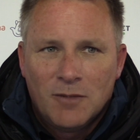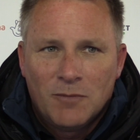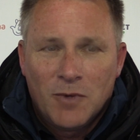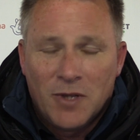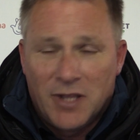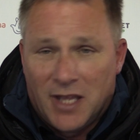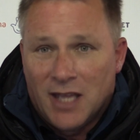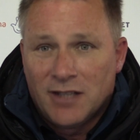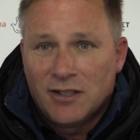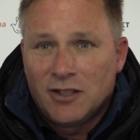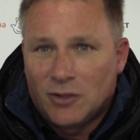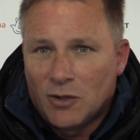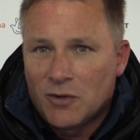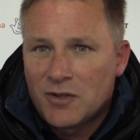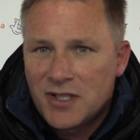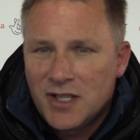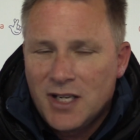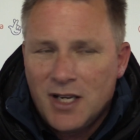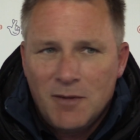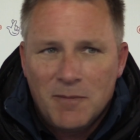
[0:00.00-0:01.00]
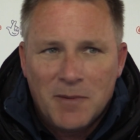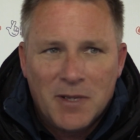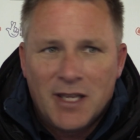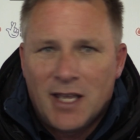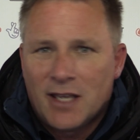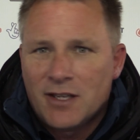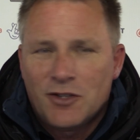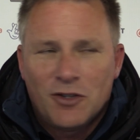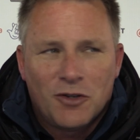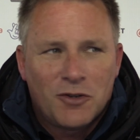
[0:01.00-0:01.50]
We're the underdogs in it. We've been
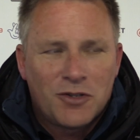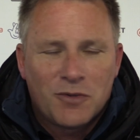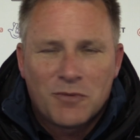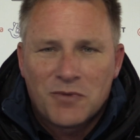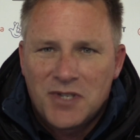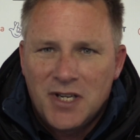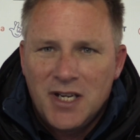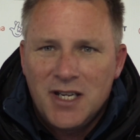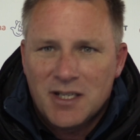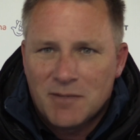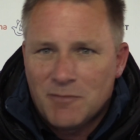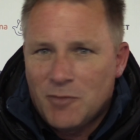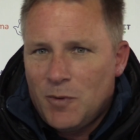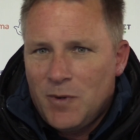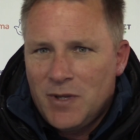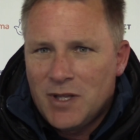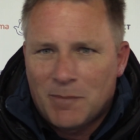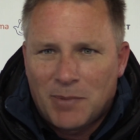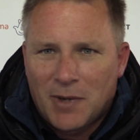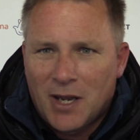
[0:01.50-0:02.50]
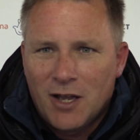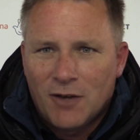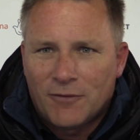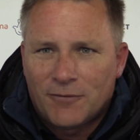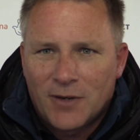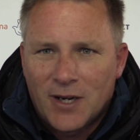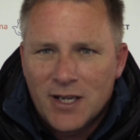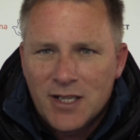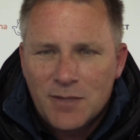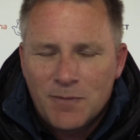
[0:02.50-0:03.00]
the underdogs all season. We're in the
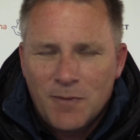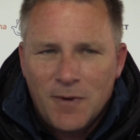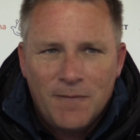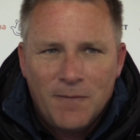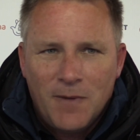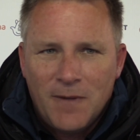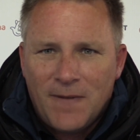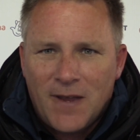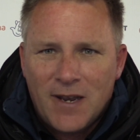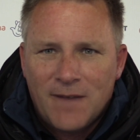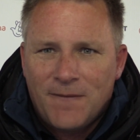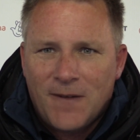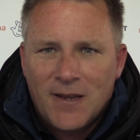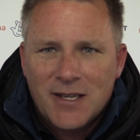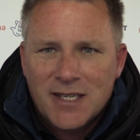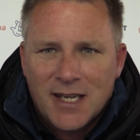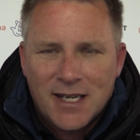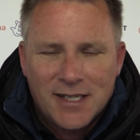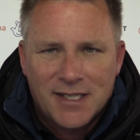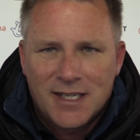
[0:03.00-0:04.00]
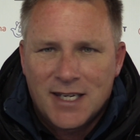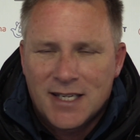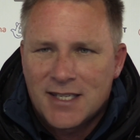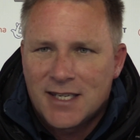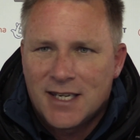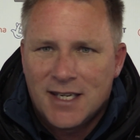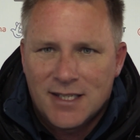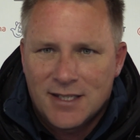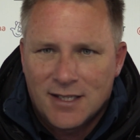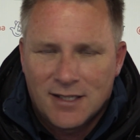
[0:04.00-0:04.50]
playoff race. We've had a fantastic
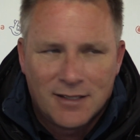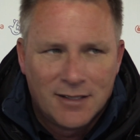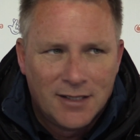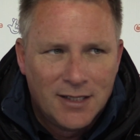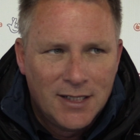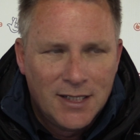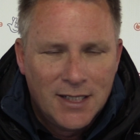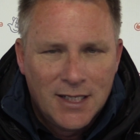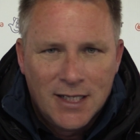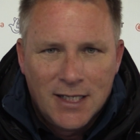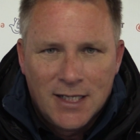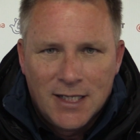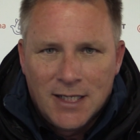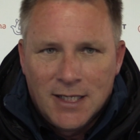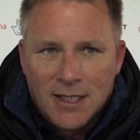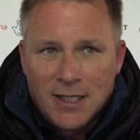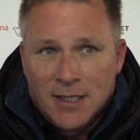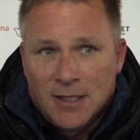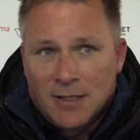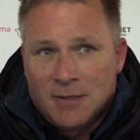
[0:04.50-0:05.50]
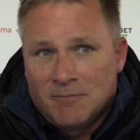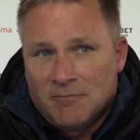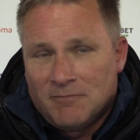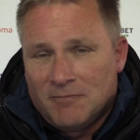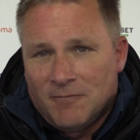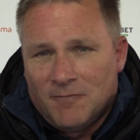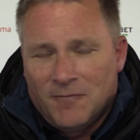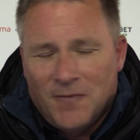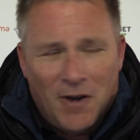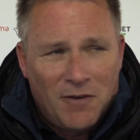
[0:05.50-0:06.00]
season.
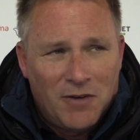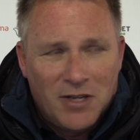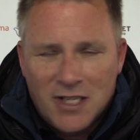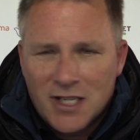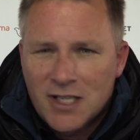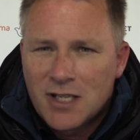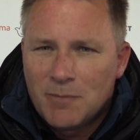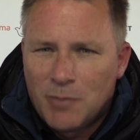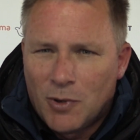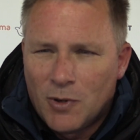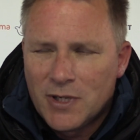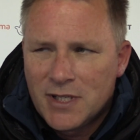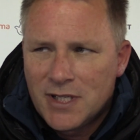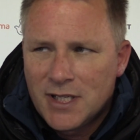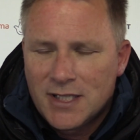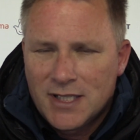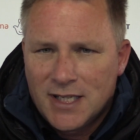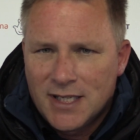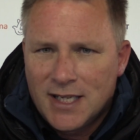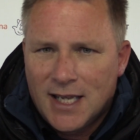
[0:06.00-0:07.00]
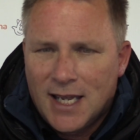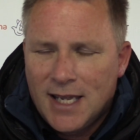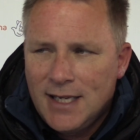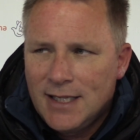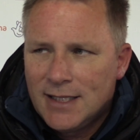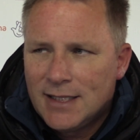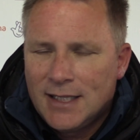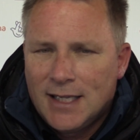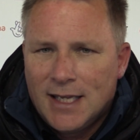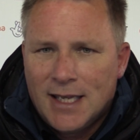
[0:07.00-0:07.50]
Very disappointing today.
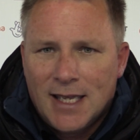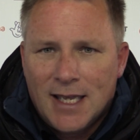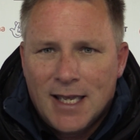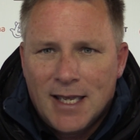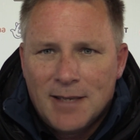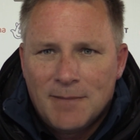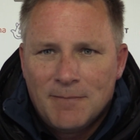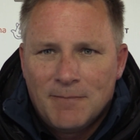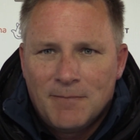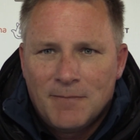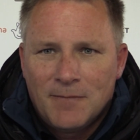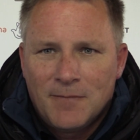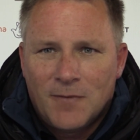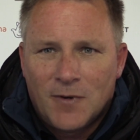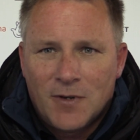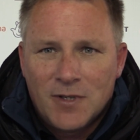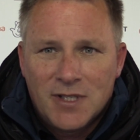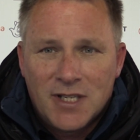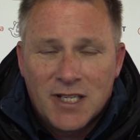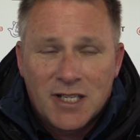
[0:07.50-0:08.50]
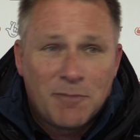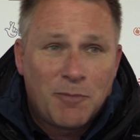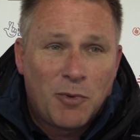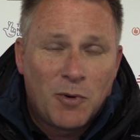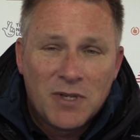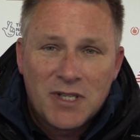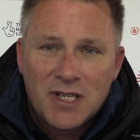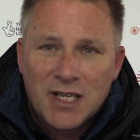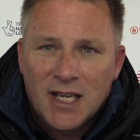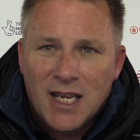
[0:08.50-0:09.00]
Very
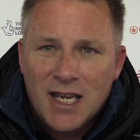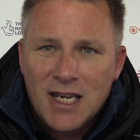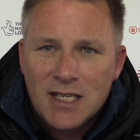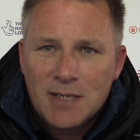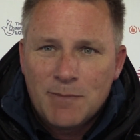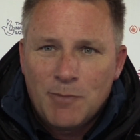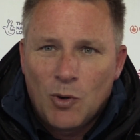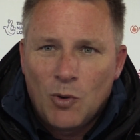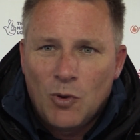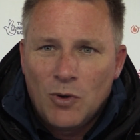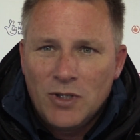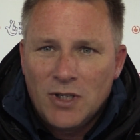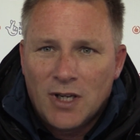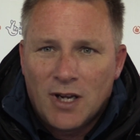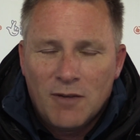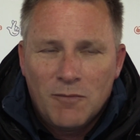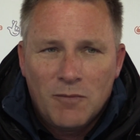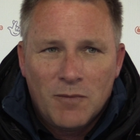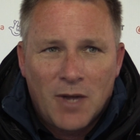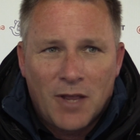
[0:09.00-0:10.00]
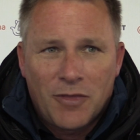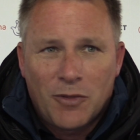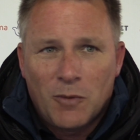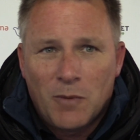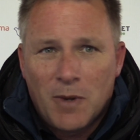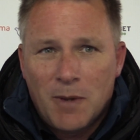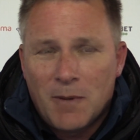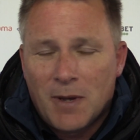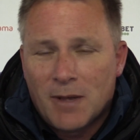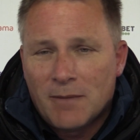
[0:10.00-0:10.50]
disappointing at Eastbourne. I
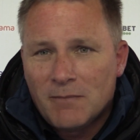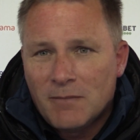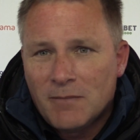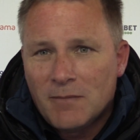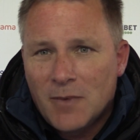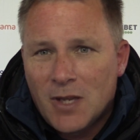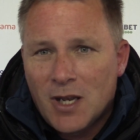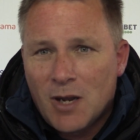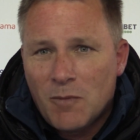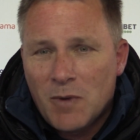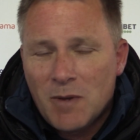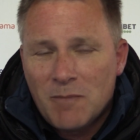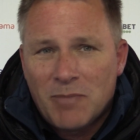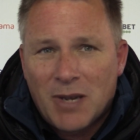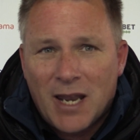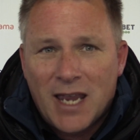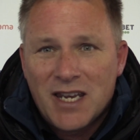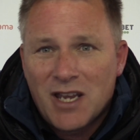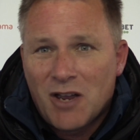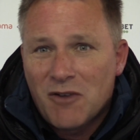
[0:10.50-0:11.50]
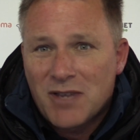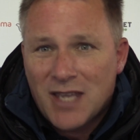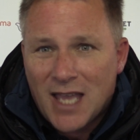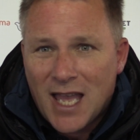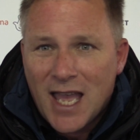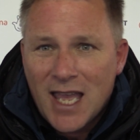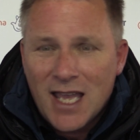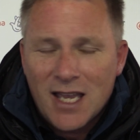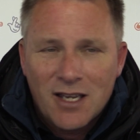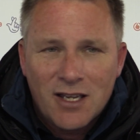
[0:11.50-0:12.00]
thought we played
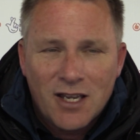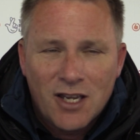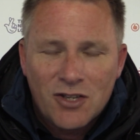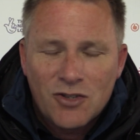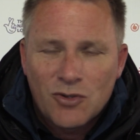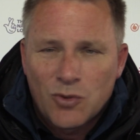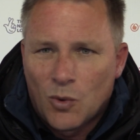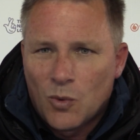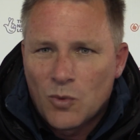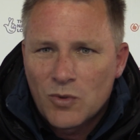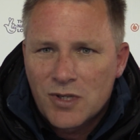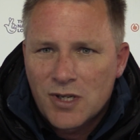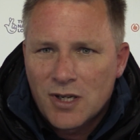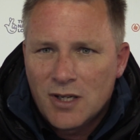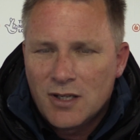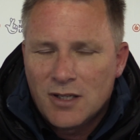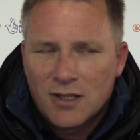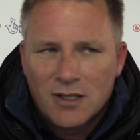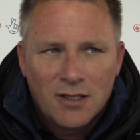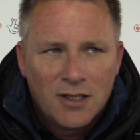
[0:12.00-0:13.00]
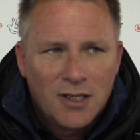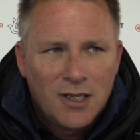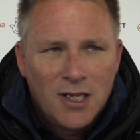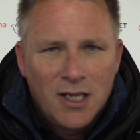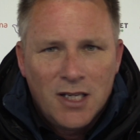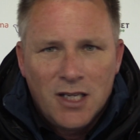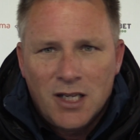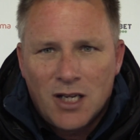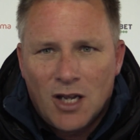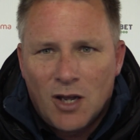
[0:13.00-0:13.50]
okay at Taunton,
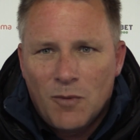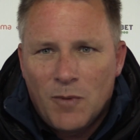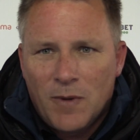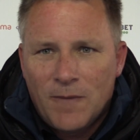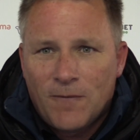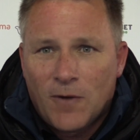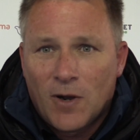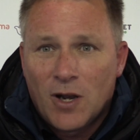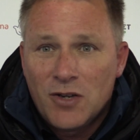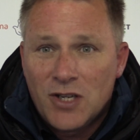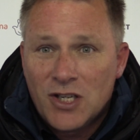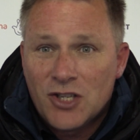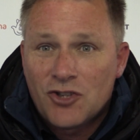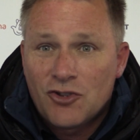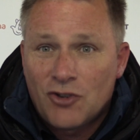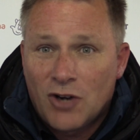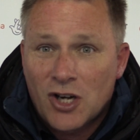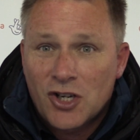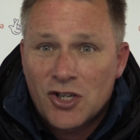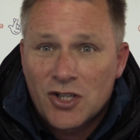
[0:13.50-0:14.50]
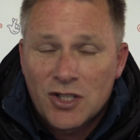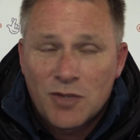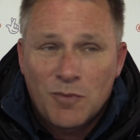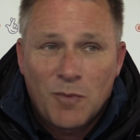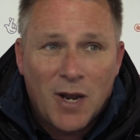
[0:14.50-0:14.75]
and we followed instructions